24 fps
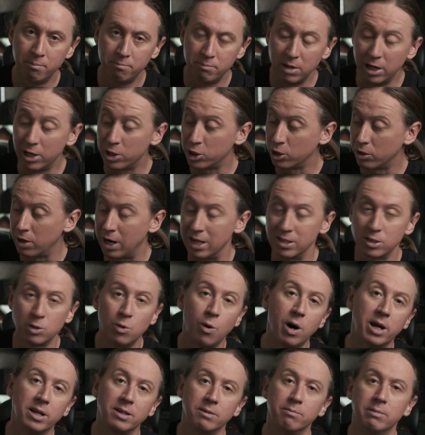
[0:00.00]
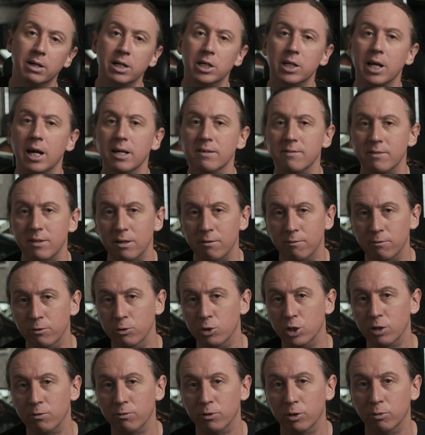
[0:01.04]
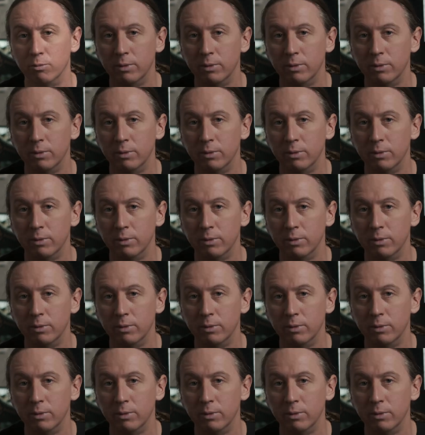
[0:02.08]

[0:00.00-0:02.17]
miniaturized quite as much as the Fujifilm